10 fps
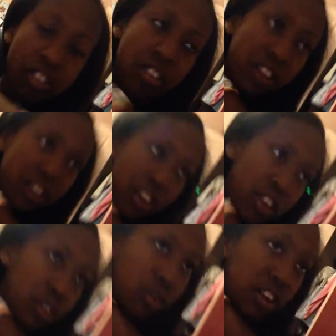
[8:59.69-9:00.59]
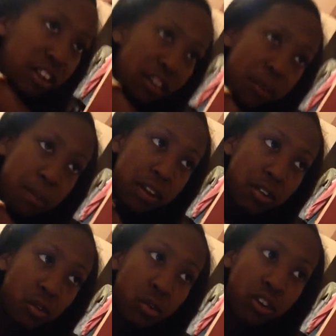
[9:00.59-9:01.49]
Say you needed a
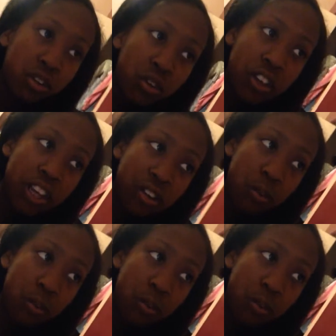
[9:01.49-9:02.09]
pencil and you only had